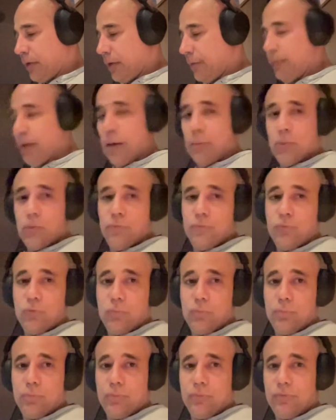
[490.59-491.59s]
Abdominal
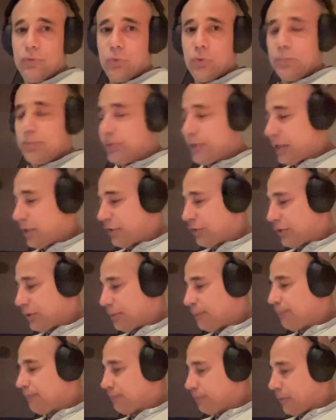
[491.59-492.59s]
fluid
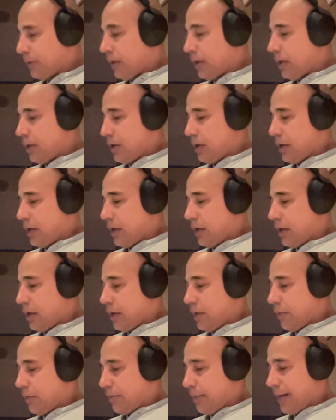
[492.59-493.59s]
production
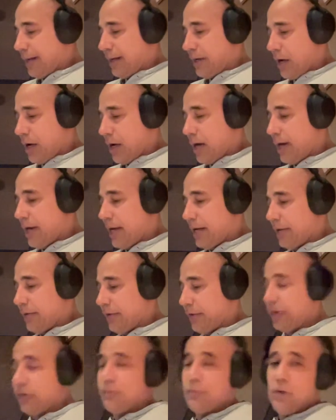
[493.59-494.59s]
remained high at
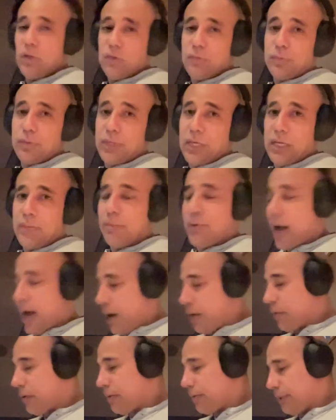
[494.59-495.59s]
6 mils per kg per
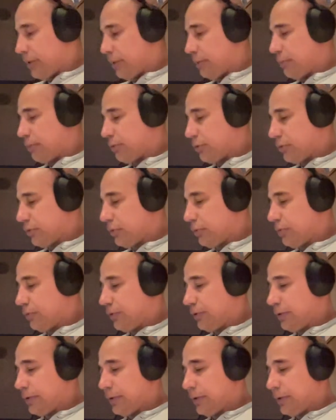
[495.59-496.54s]
hour, but improved.